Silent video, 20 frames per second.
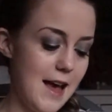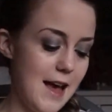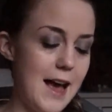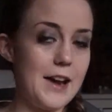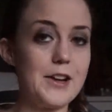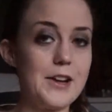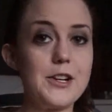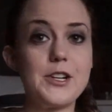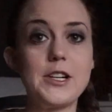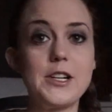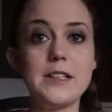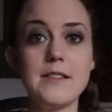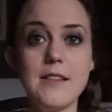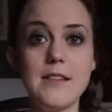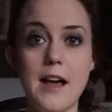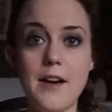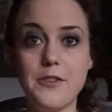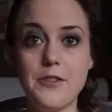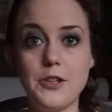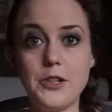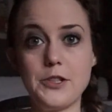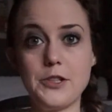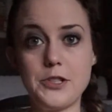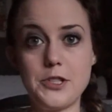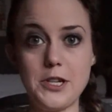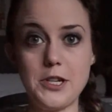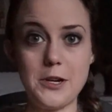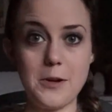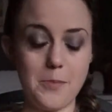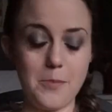at a good level
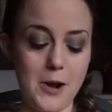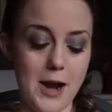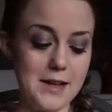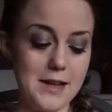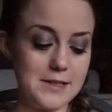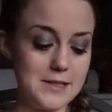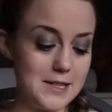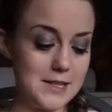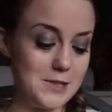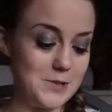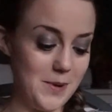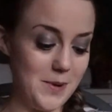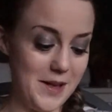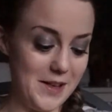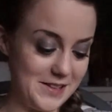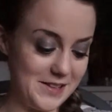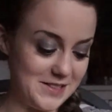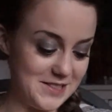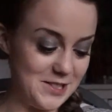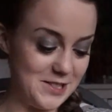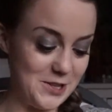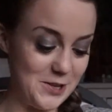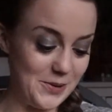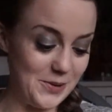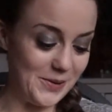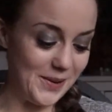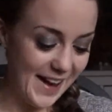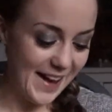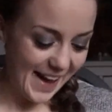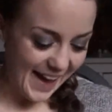to your breast, as well as to,